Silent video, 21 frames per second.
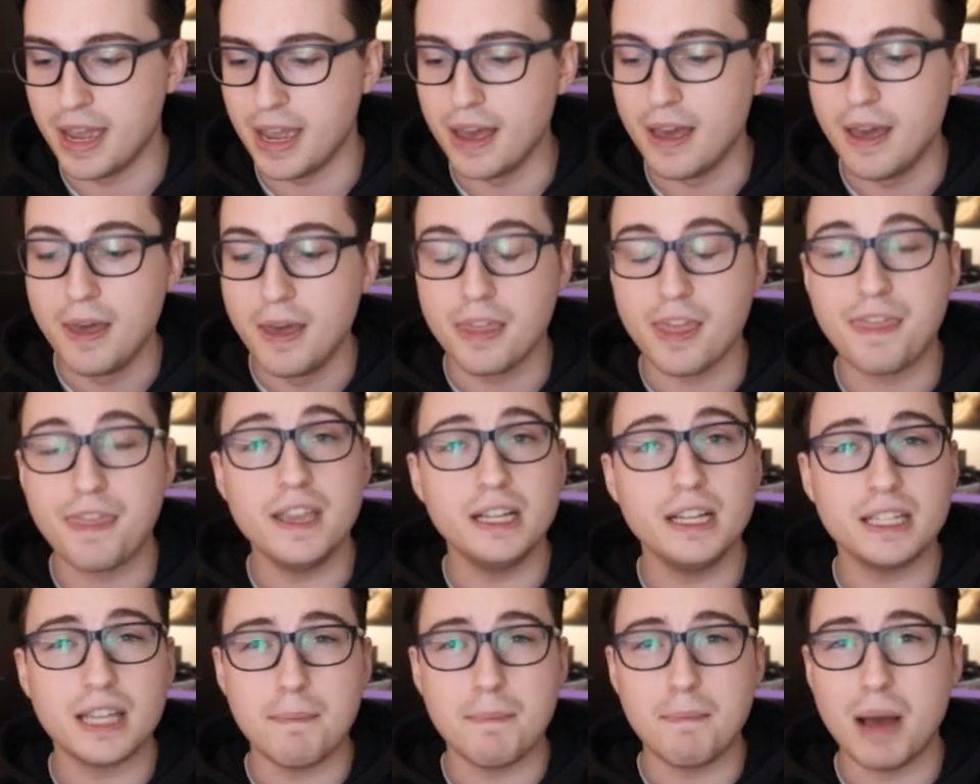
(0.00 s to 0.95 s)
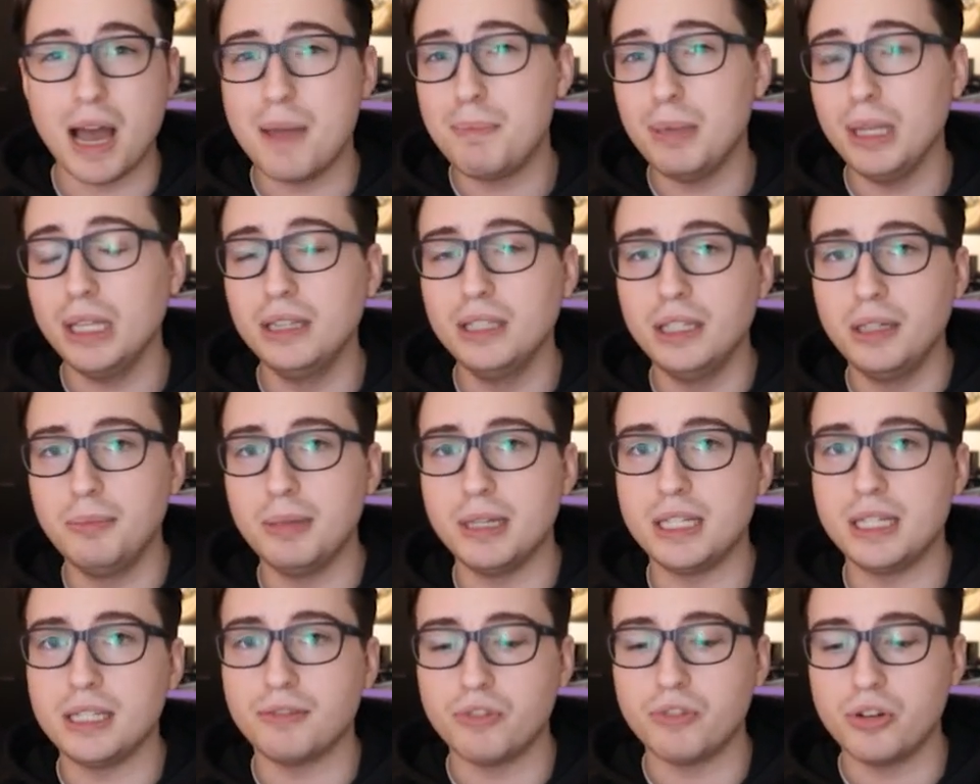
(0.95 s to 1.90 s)
There. The things that might be a
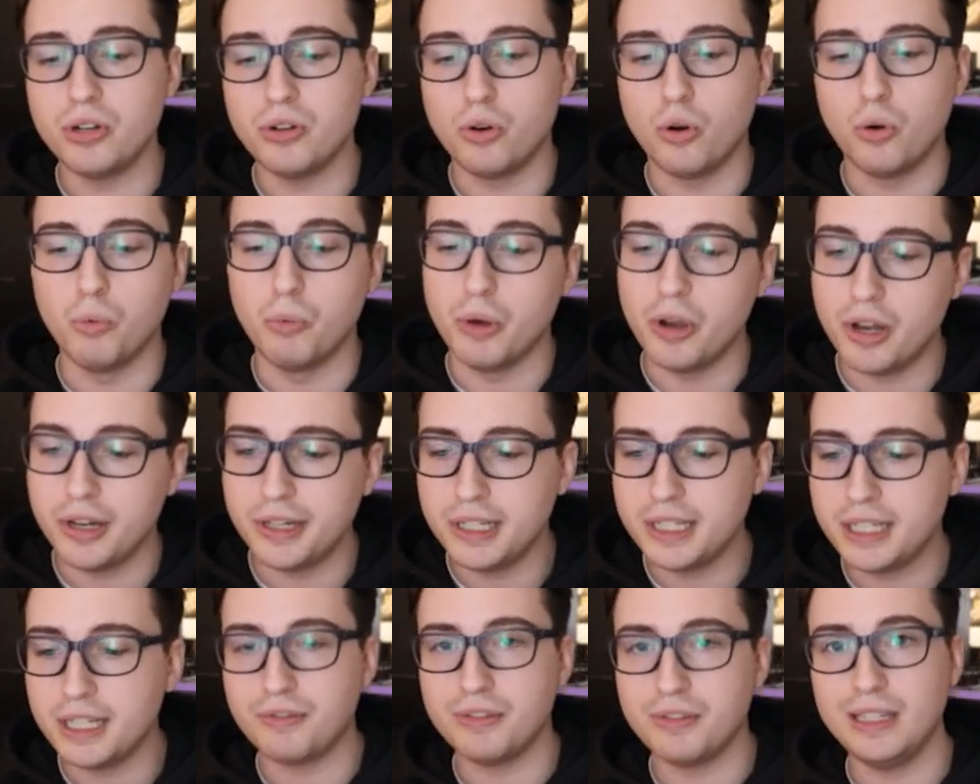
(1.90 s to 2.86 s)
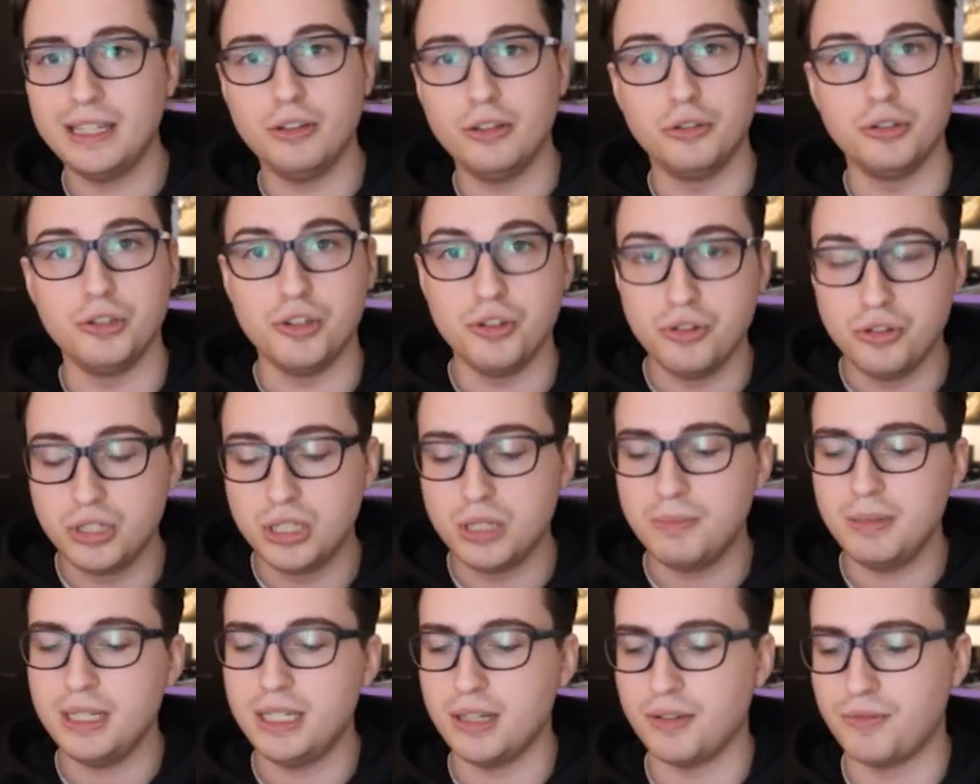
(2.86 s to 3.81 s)
little bit different or worded differently or
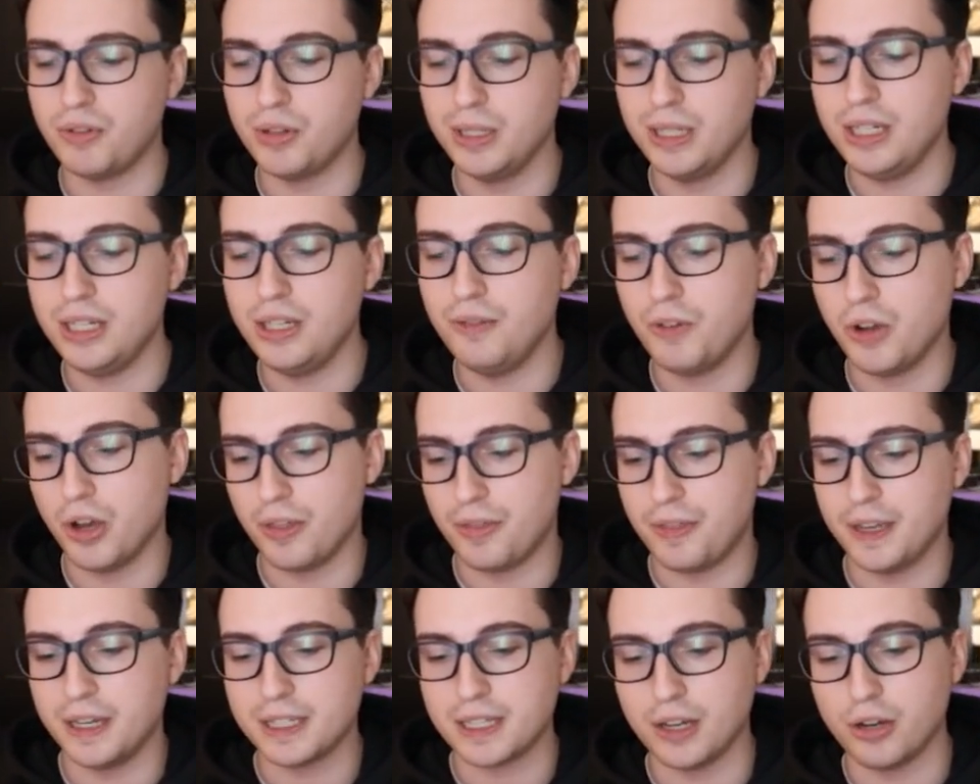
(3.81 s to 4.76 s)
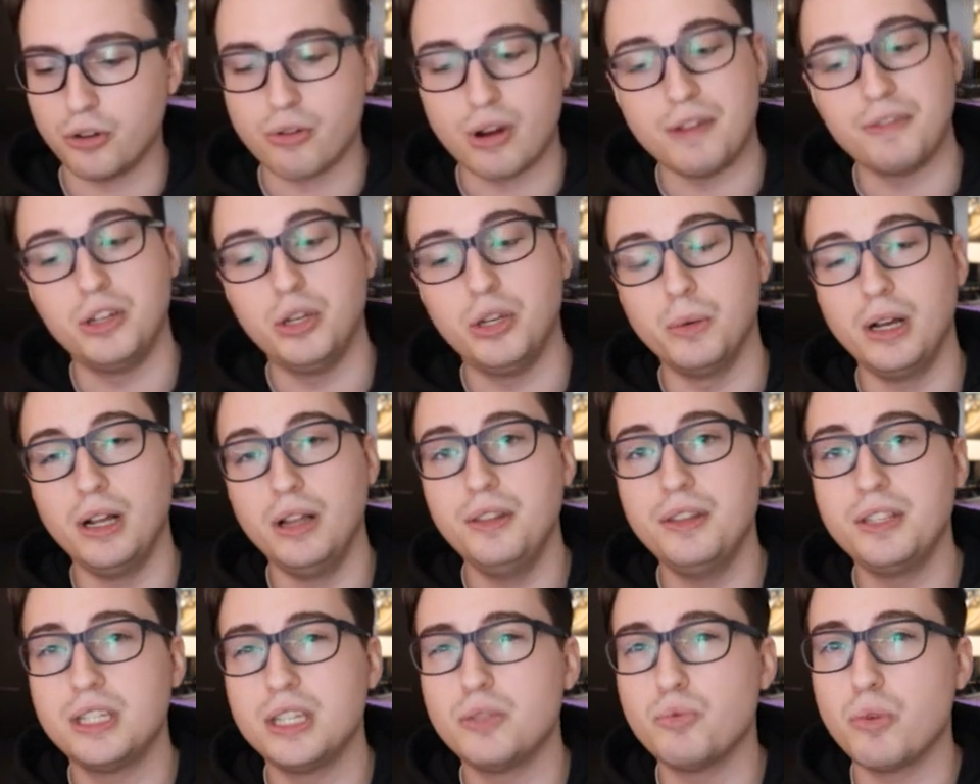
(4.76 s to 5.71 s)
used a bit differently, you've got things like
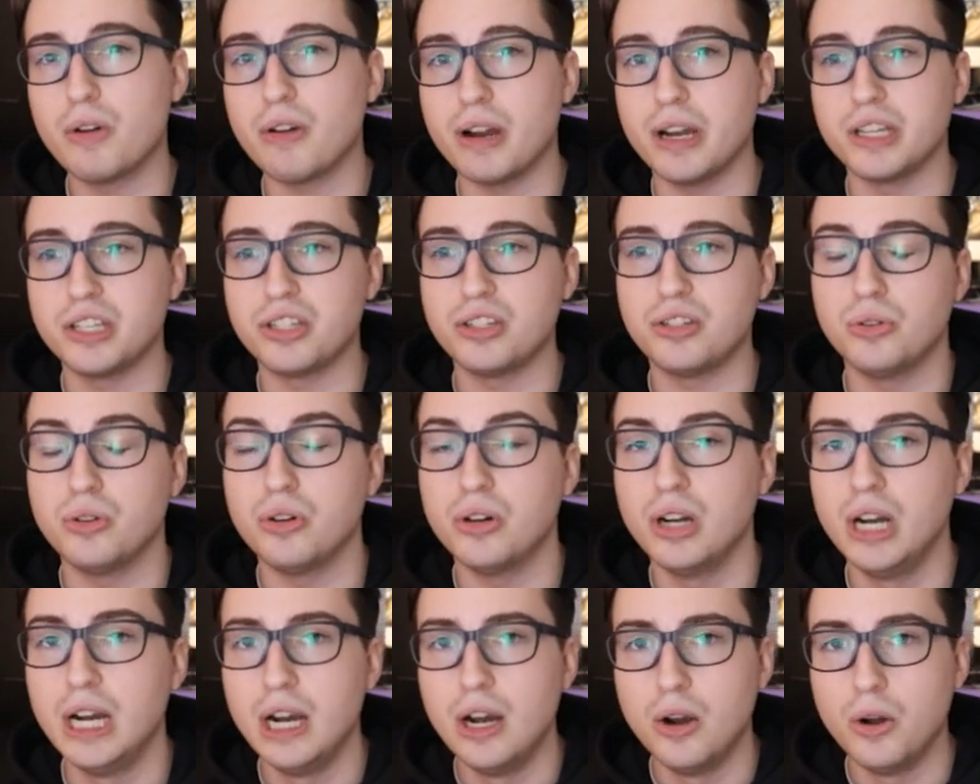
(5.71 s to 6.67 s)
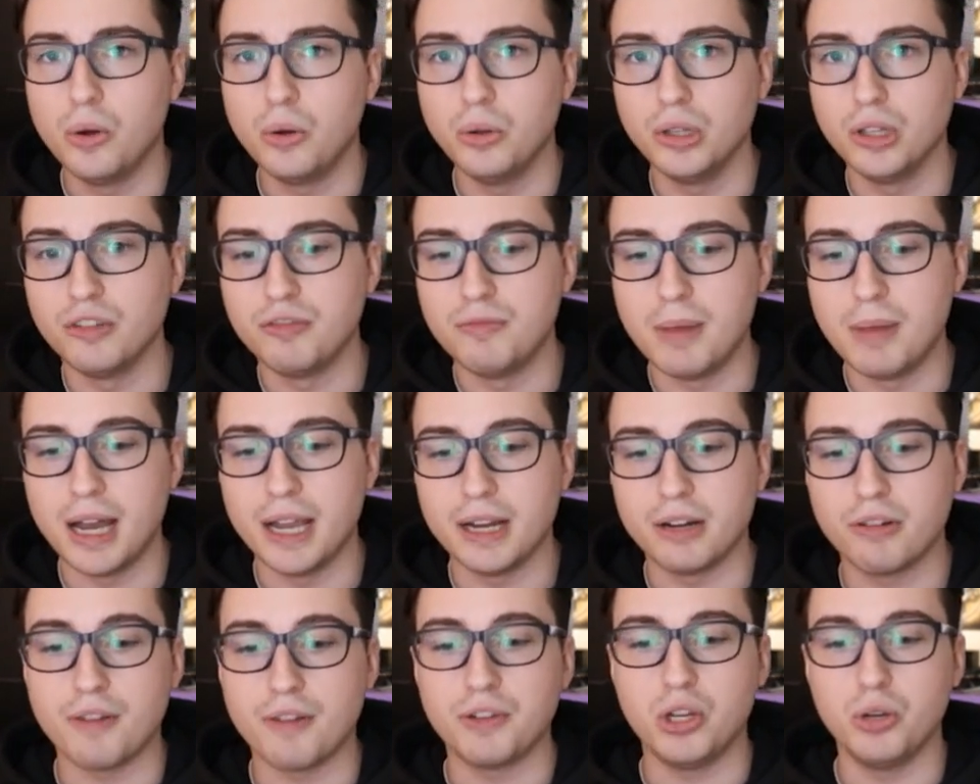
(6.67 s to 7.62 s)
GraphQL. This is where I store all of
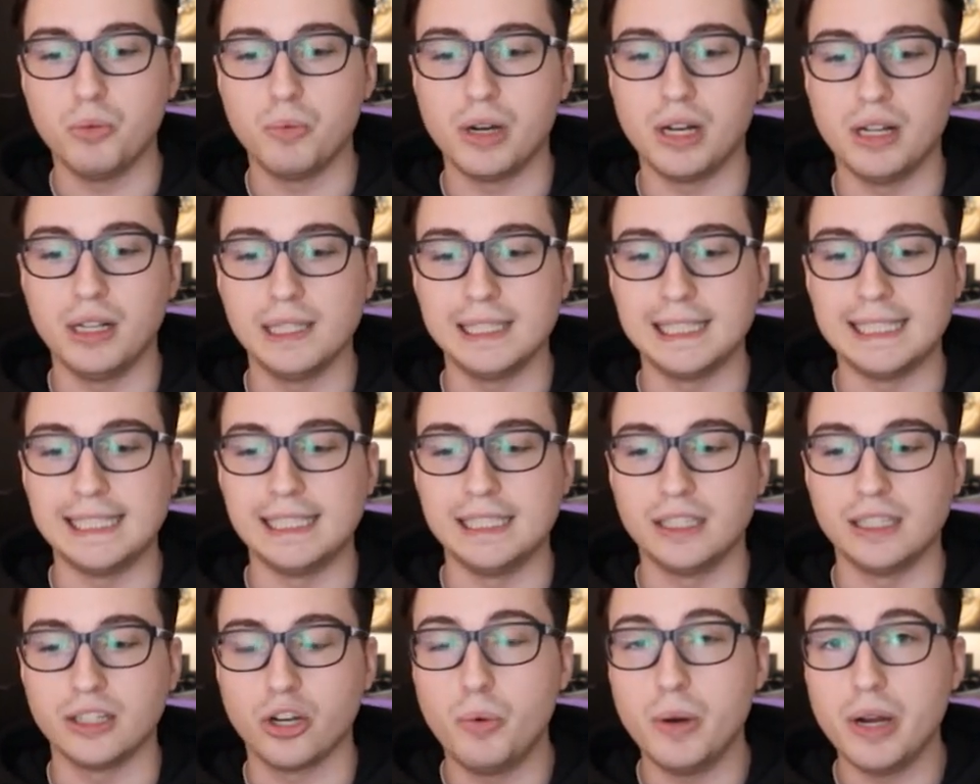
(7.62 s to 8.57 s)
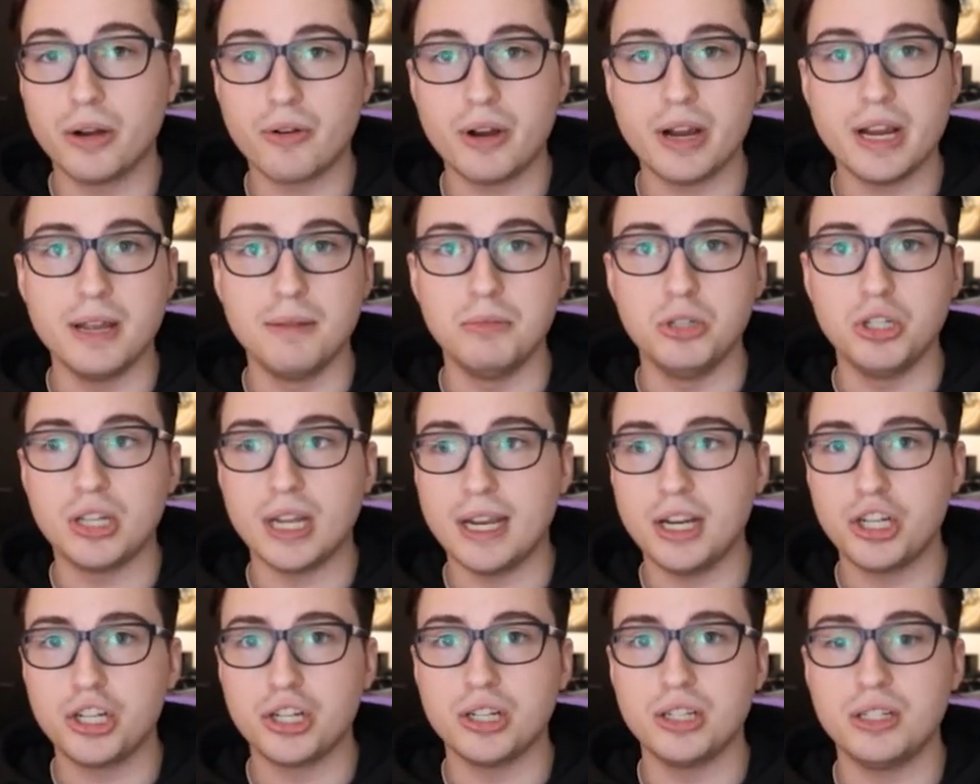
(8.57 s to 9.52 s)
my GraphQL query and
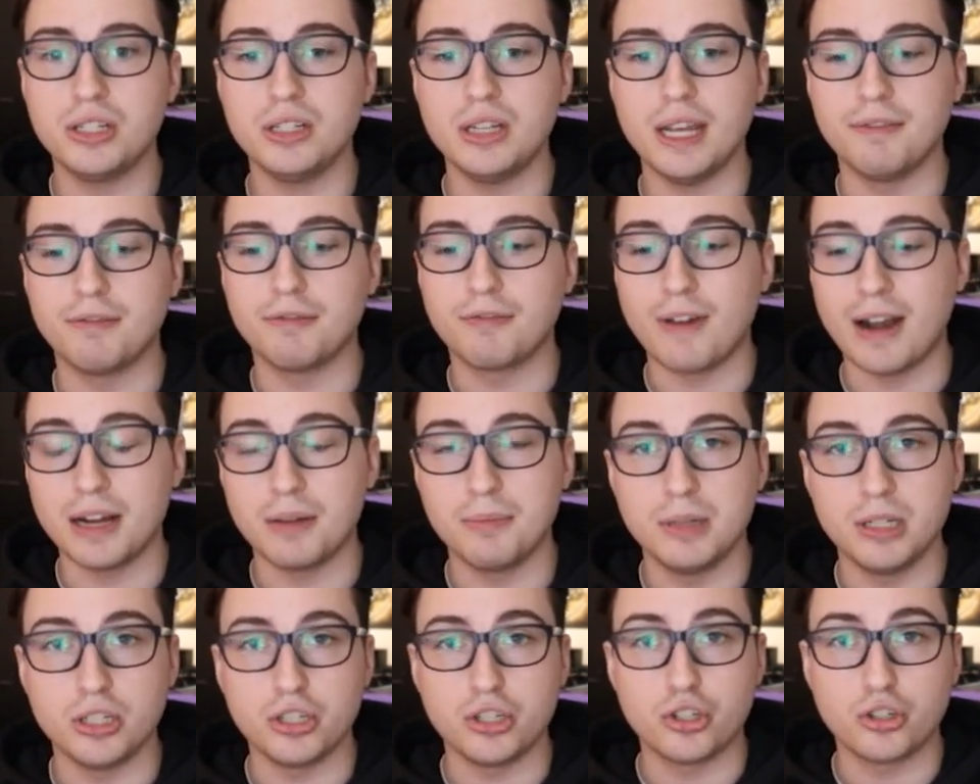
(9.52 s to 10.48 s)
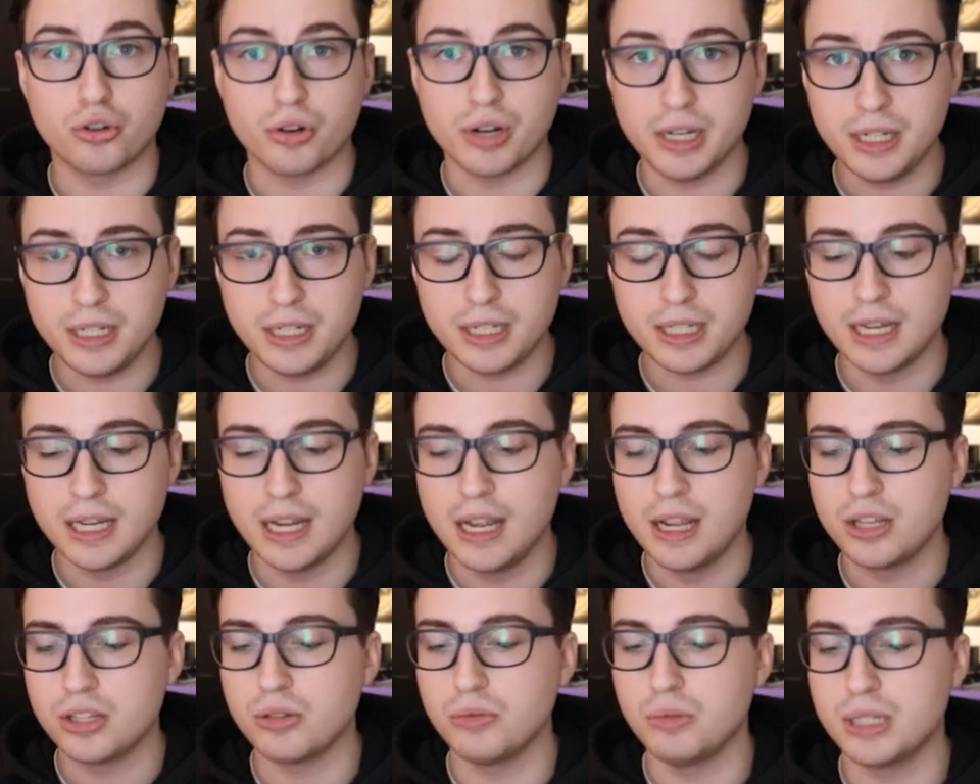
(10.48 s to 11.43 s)
mutation and fragment
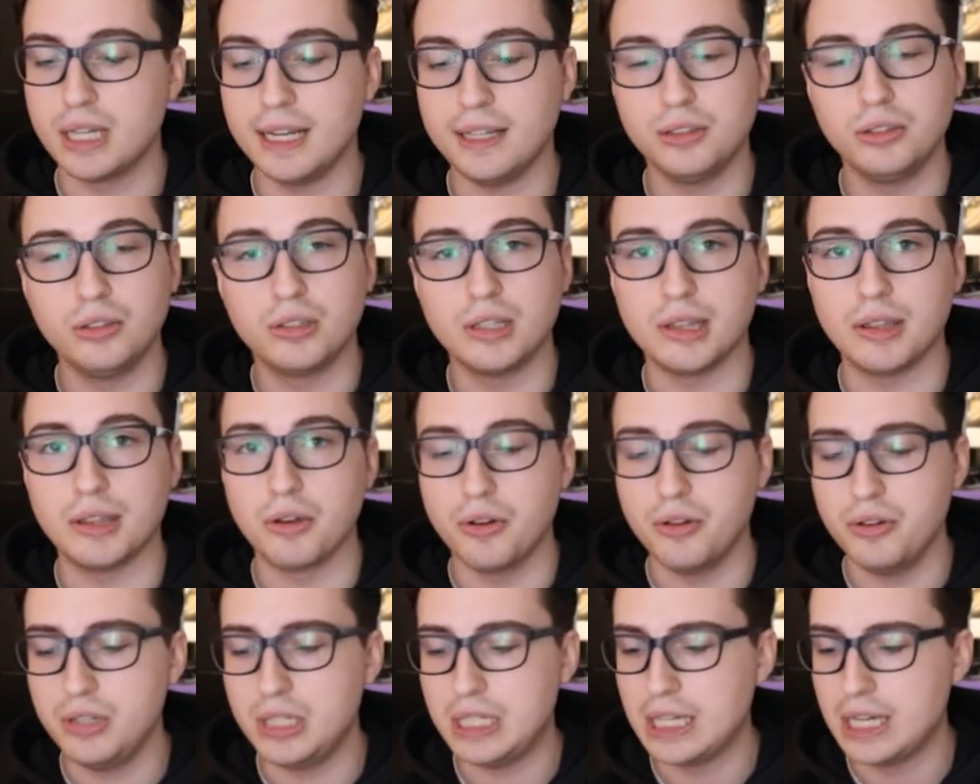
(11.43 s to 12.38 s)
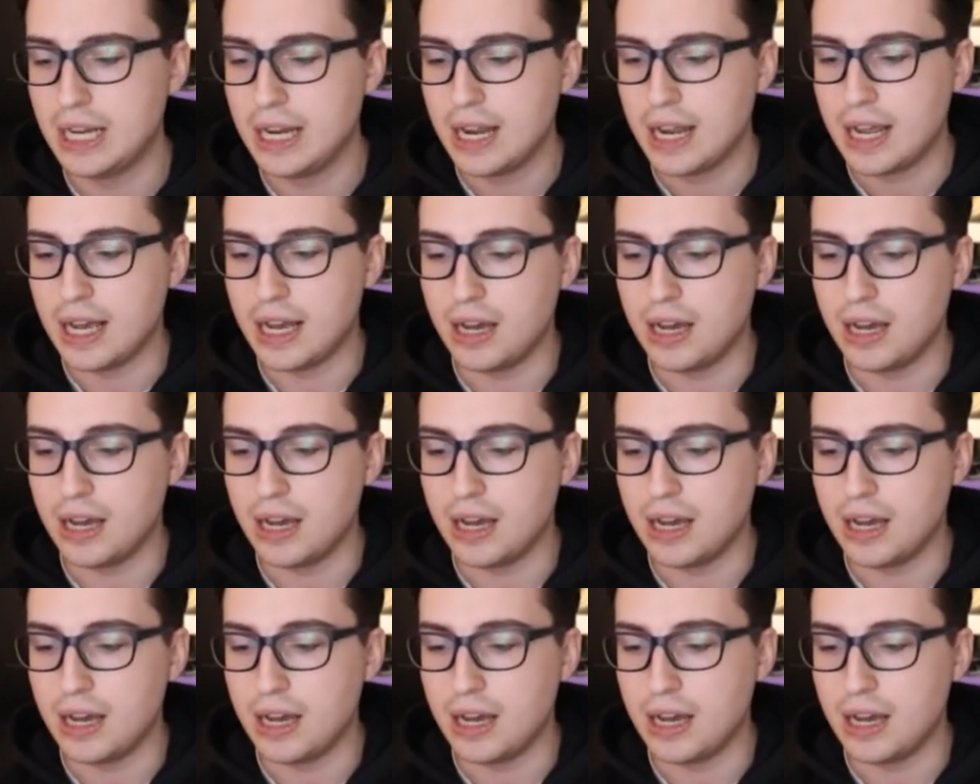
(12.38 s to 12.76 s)
strings. So we'll take a look at those.